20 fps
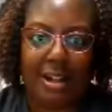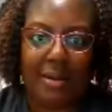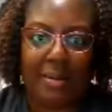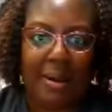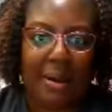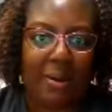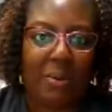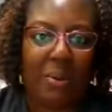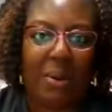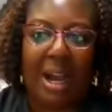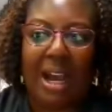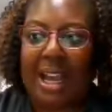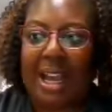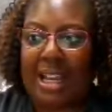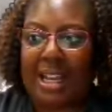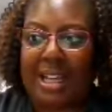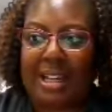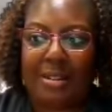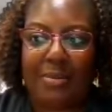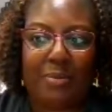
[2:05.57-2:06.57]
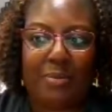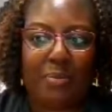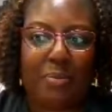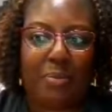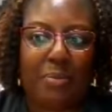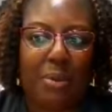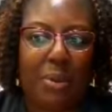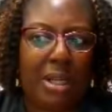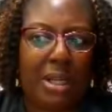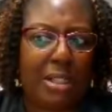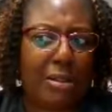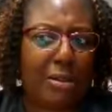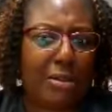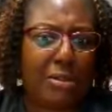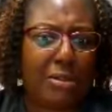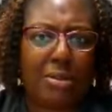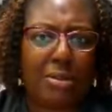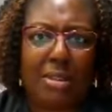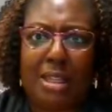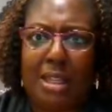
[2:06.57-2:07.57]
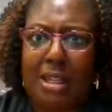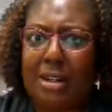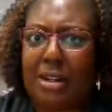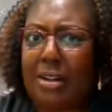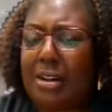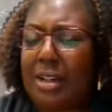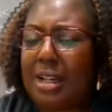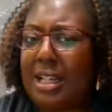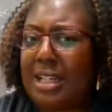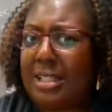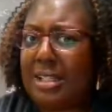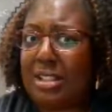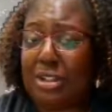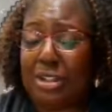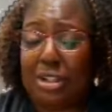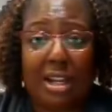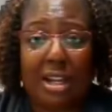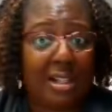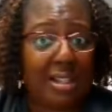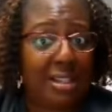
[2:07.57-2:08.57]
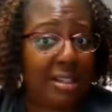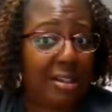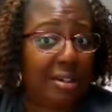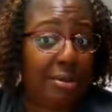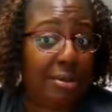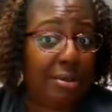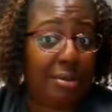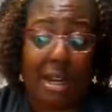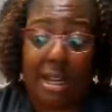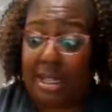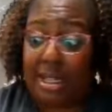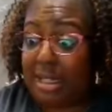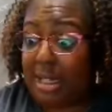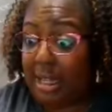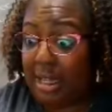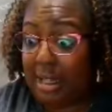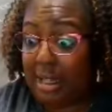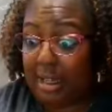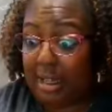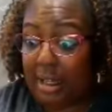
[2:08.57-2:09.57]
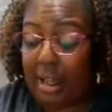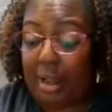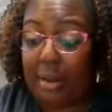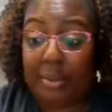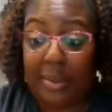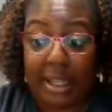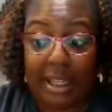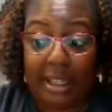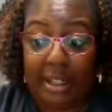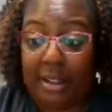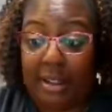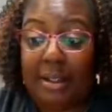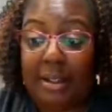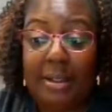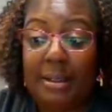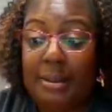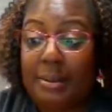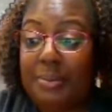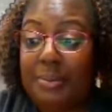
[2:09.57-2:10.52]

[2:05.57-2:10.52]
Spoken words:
about why boys don't do theater is just crazy. I mean,